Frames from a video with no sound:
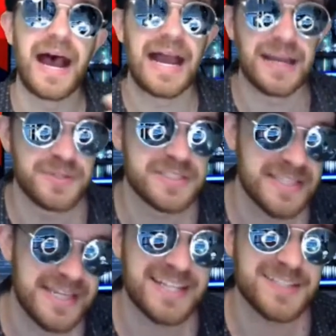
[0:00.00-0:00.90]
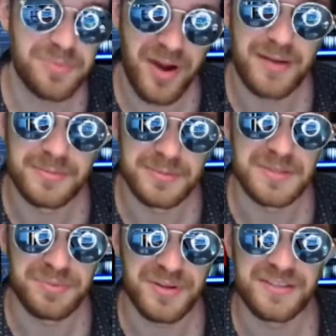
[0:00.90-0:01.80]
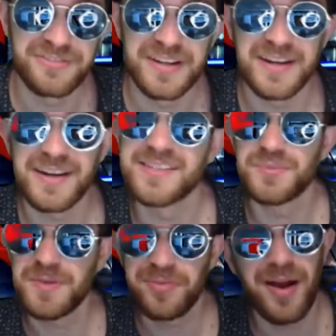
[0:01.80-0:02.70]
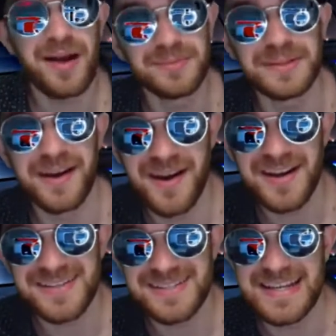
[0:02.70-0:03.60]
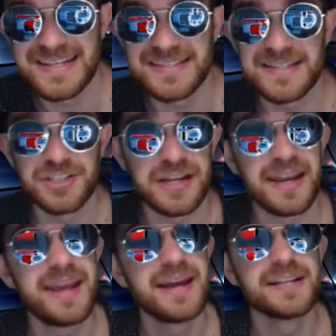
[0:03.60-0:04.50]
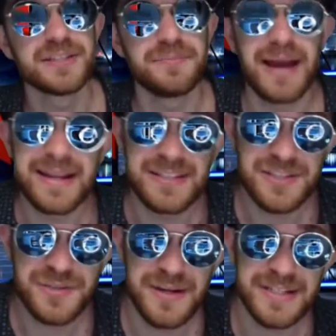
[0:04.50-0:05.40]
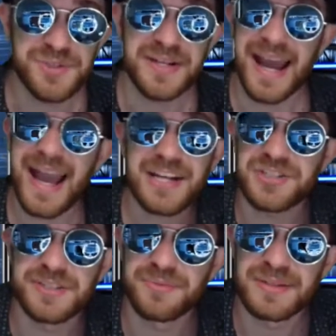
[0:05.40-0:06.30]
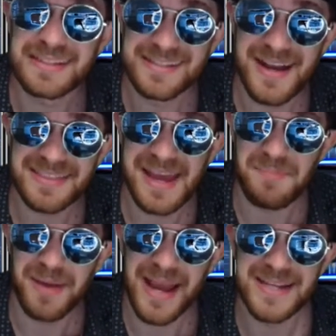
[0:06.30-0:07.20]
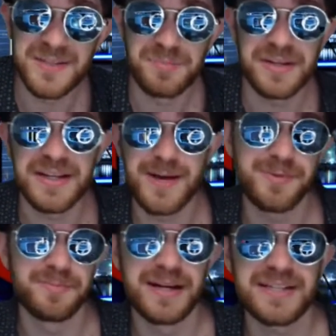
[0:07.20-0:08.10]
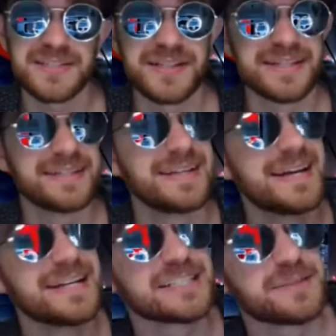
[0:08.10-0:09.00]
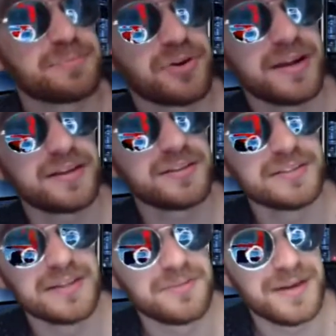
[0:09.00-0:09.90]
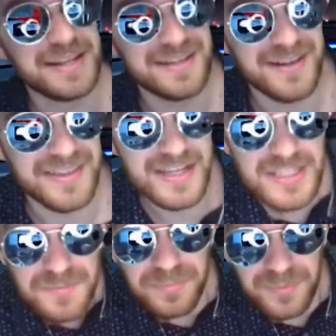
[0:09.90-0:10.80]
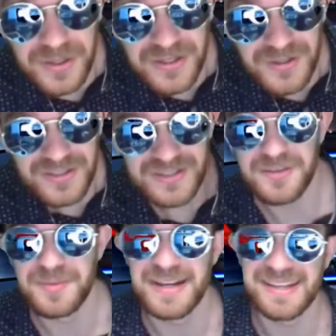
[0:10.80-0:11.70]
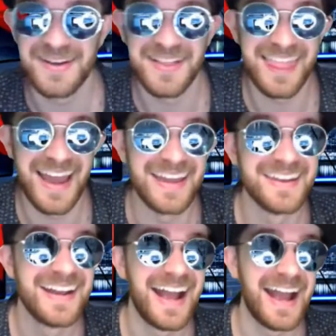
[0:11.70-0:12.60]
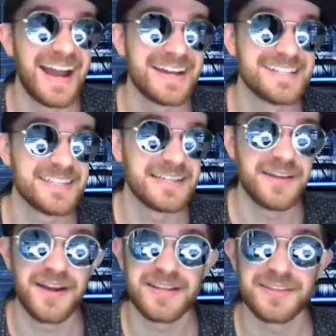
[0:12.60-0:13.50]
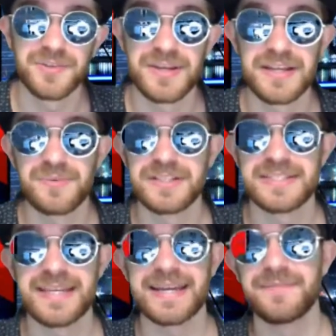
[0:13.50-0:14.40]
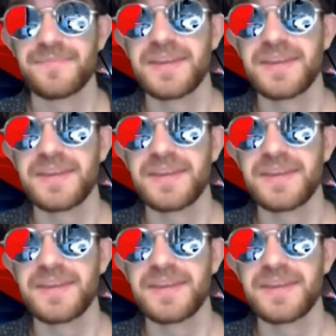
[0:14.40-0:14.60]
I would say that's probably pretty fair, because we probably are going to see a decision. So minus 200, actually really not that bad to put a couple bucks on. Sprinkle a little money on that, as Yanni the Greek would say.